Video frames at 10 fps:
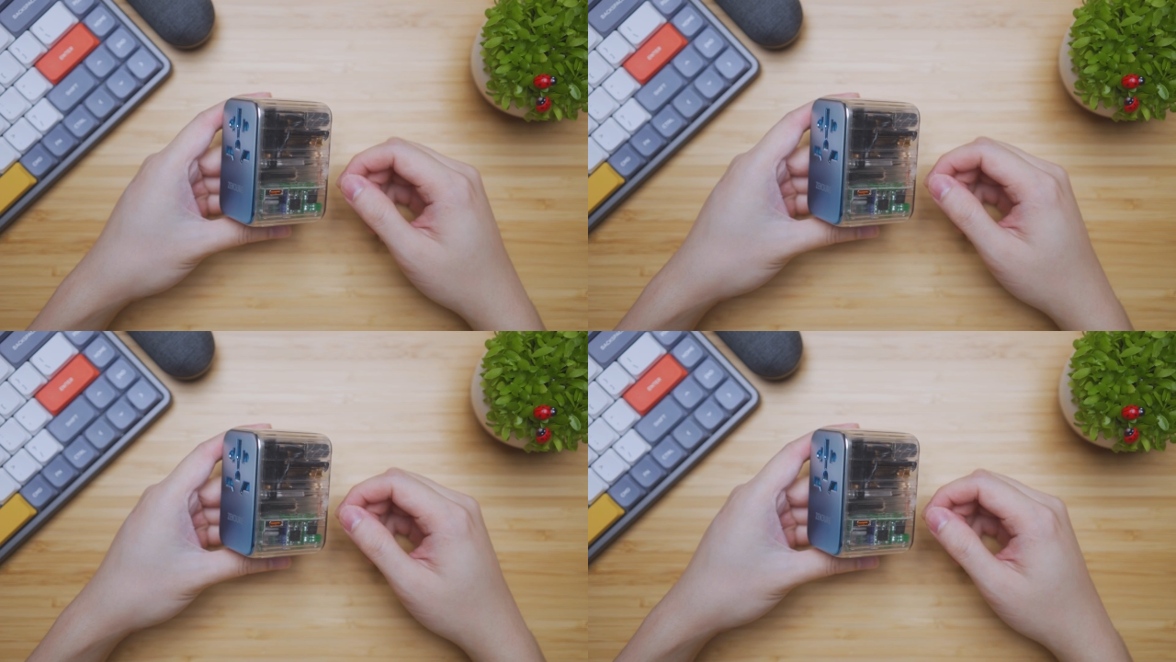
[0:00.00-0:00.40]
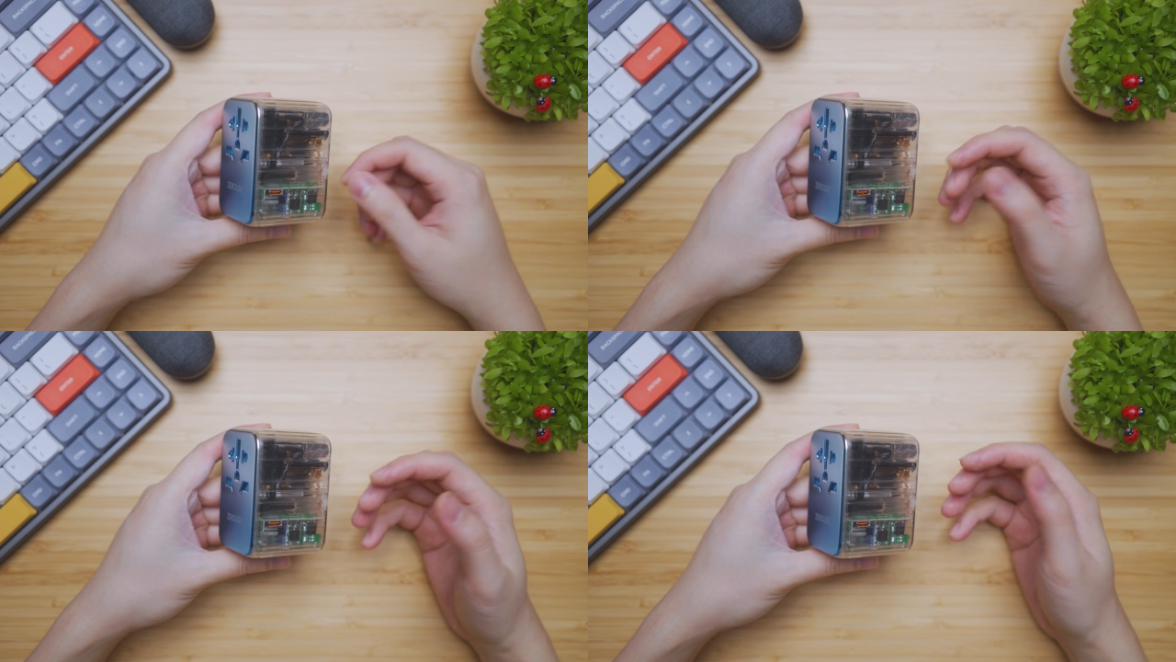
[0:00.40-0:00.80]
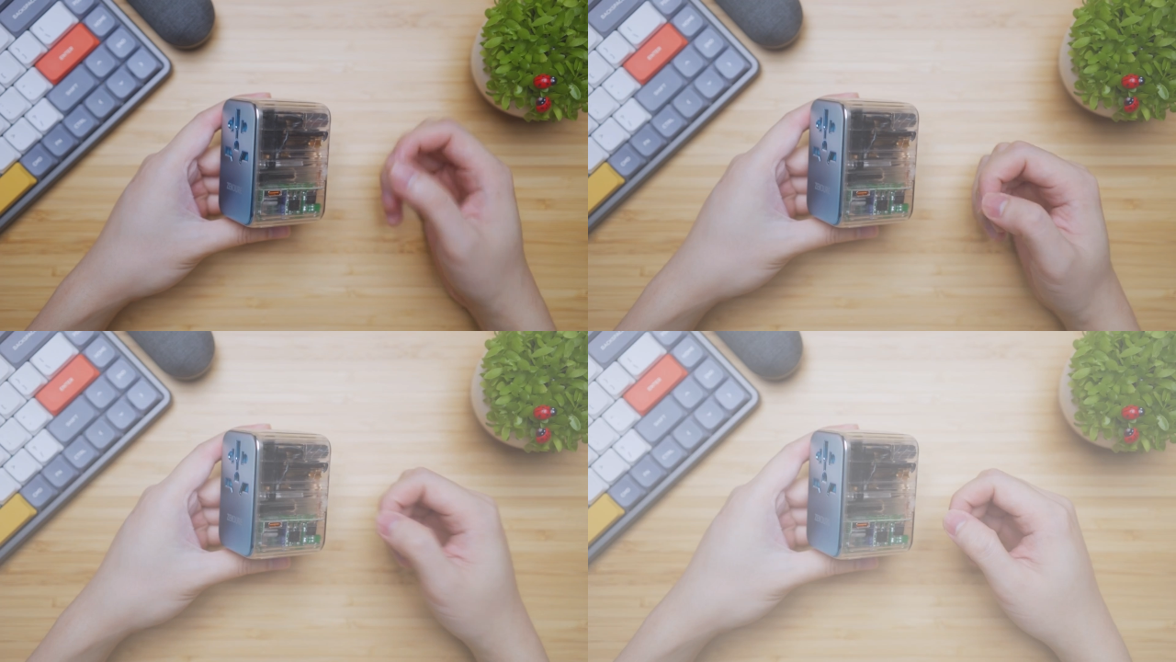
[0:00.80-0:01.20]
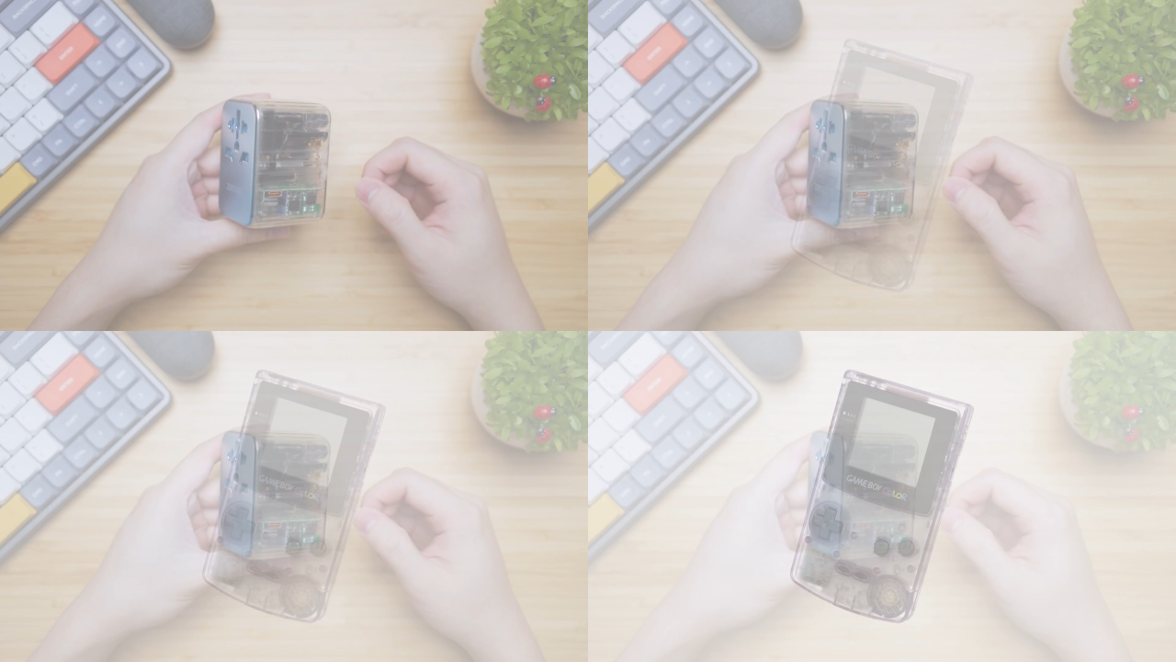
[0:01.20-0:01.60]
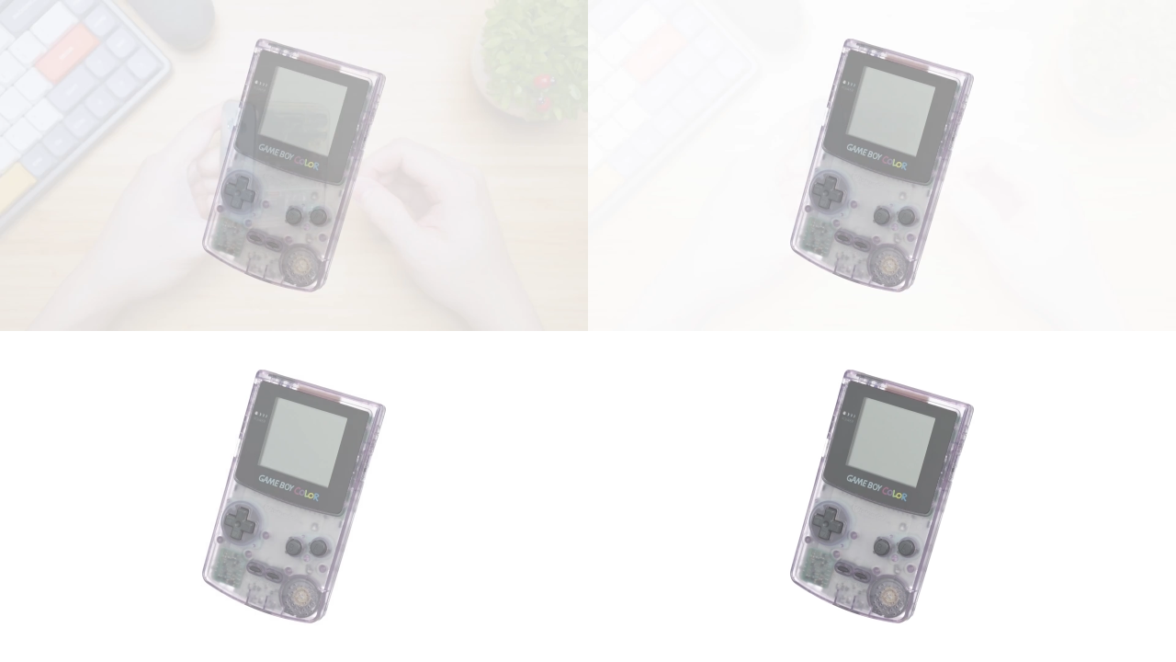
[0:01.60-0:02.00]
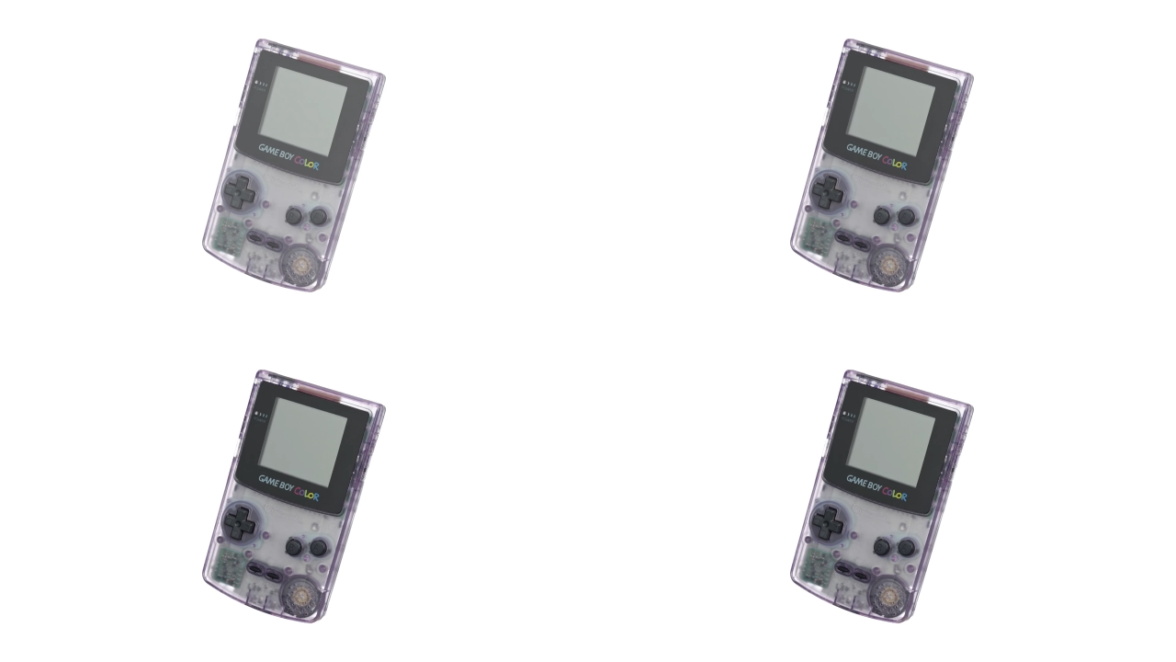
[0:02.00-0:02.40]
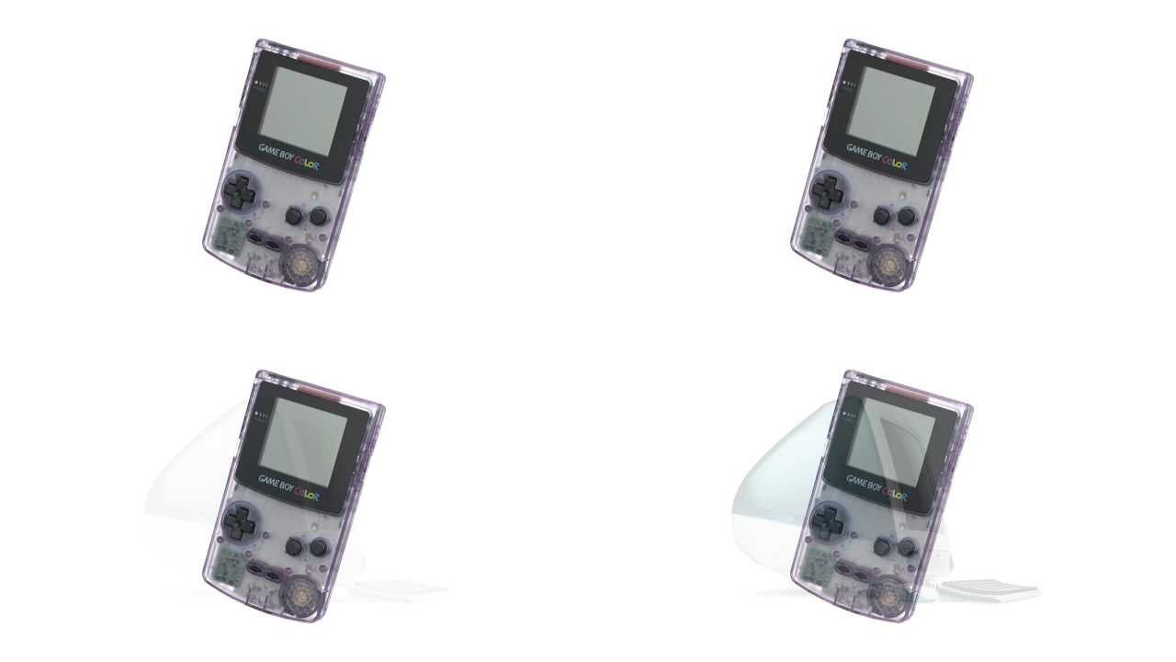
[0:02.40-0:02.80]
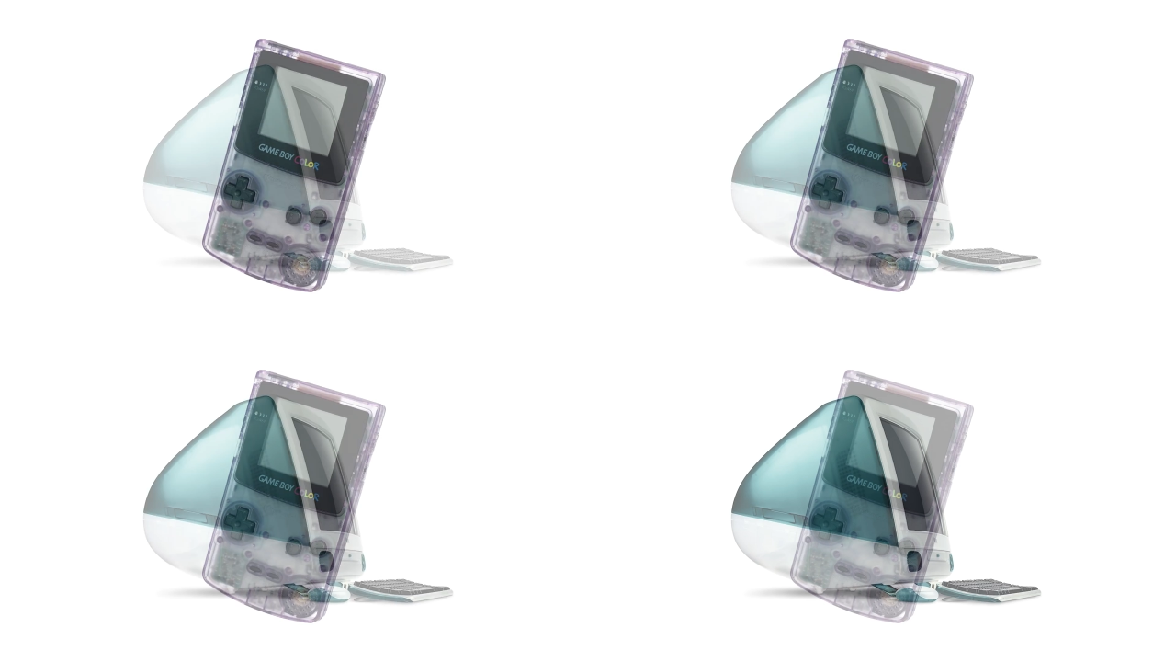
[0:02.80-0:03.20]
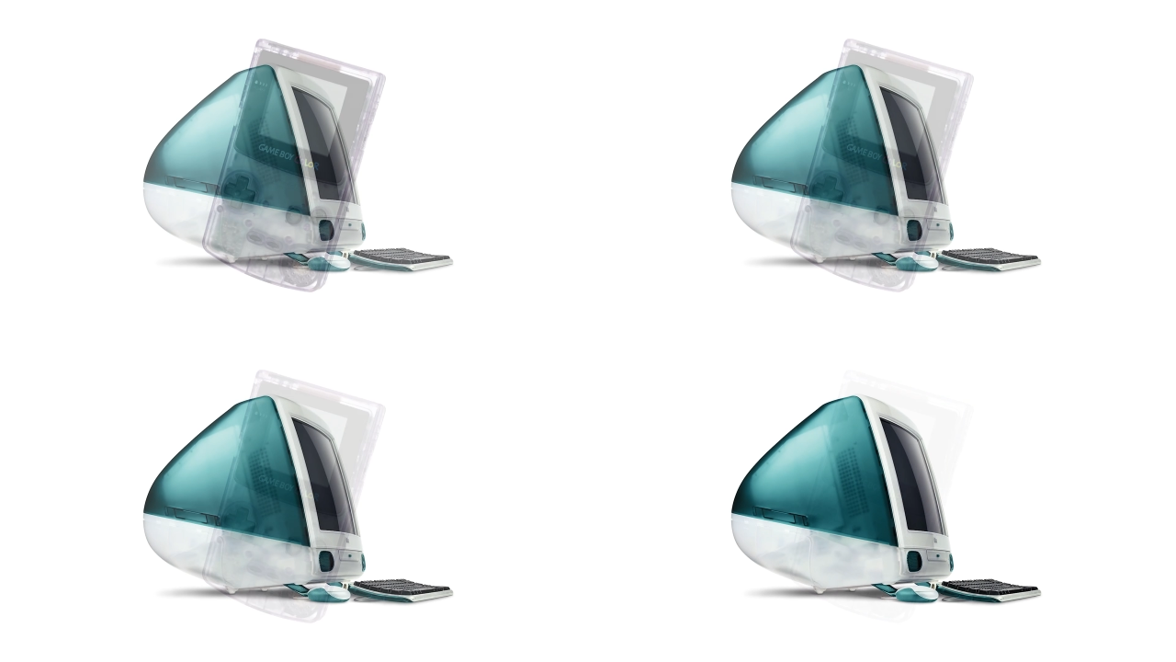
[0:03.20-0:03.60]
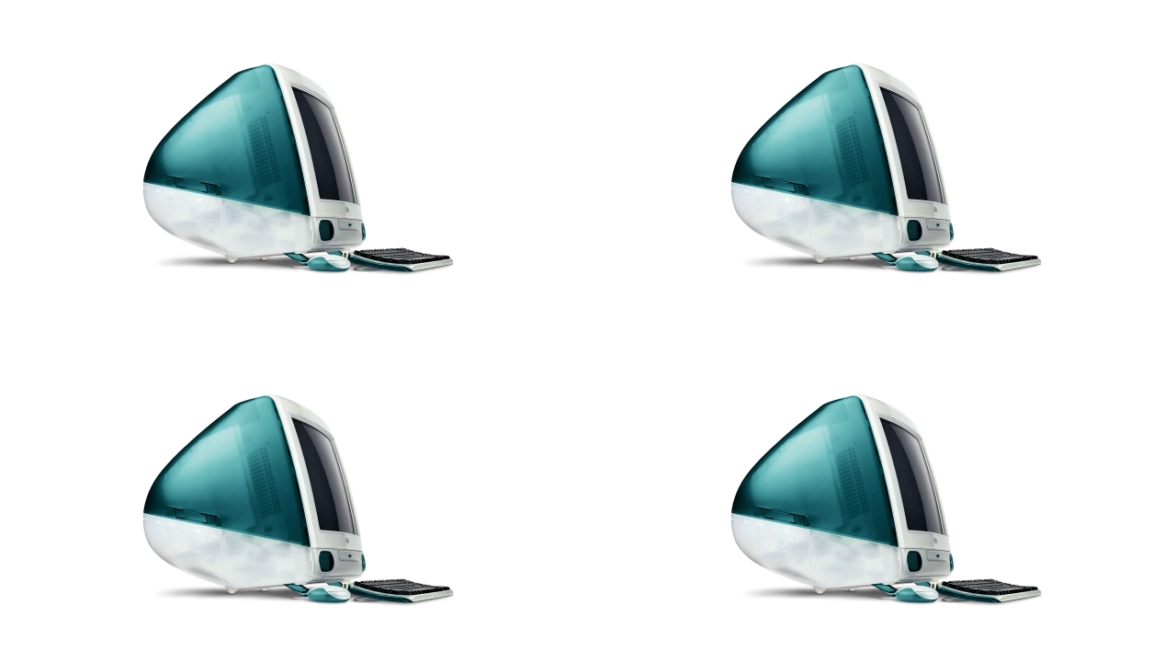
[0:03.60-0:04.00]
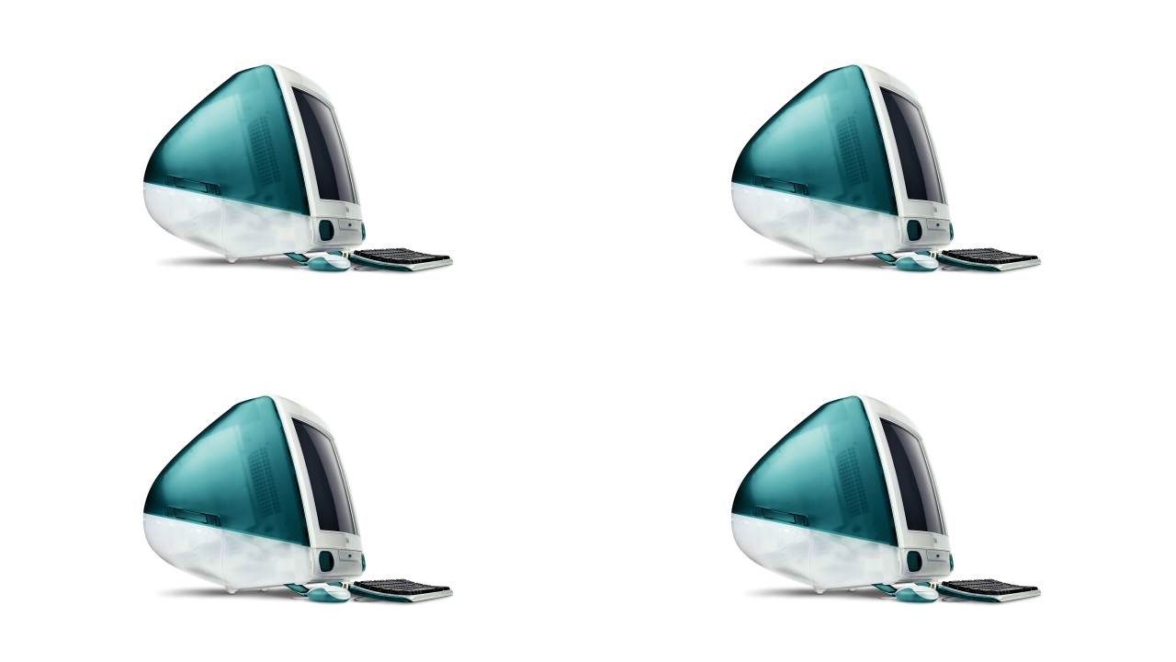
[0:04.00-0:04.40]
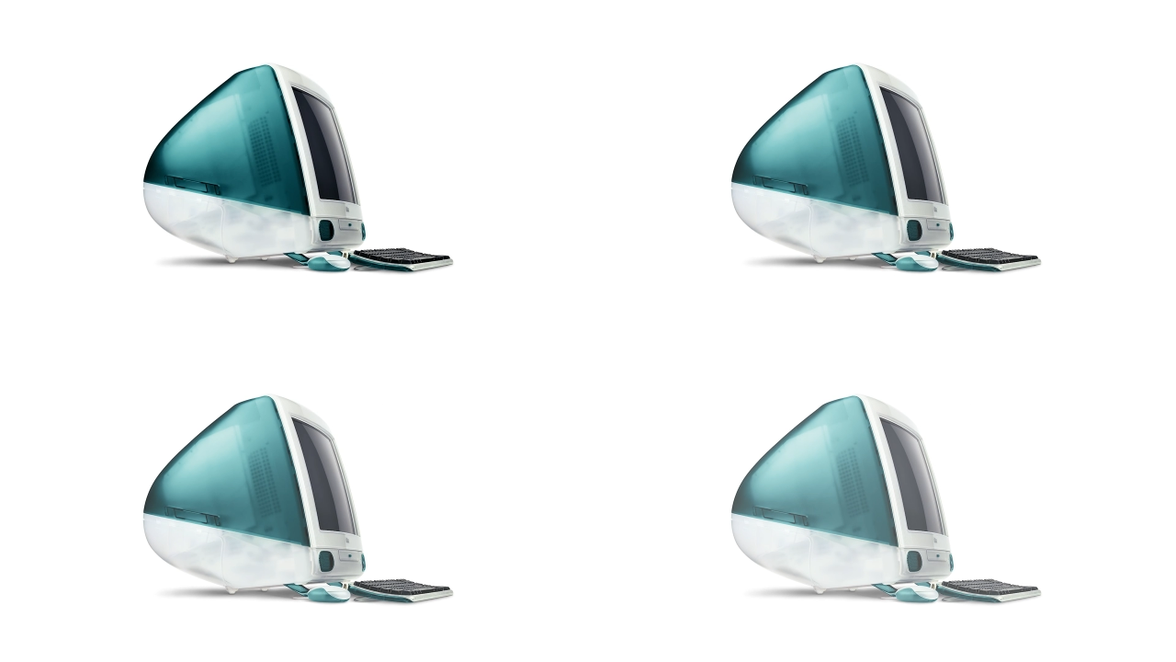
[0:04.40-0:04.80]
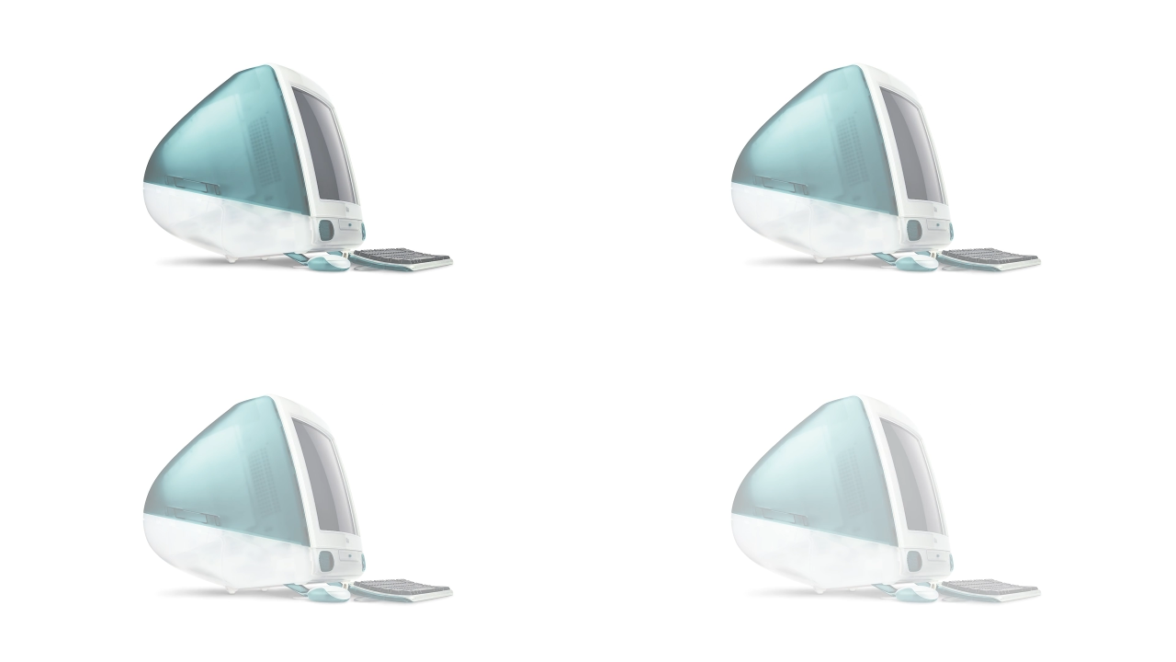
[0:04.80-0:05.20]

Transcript: [unreadable: no face in view]